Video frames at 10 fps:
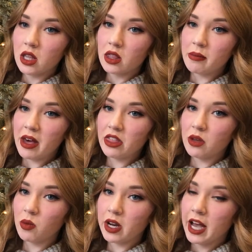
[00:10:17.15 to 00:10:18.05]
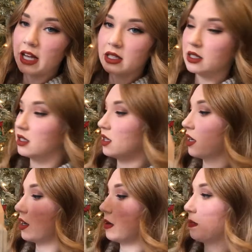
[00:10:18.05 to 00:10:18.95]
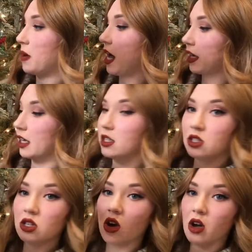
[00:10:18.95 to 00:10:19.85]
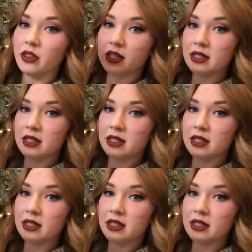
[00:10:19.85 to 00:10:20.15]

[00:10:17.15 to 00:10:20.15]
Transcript: The Method one has the pockets on the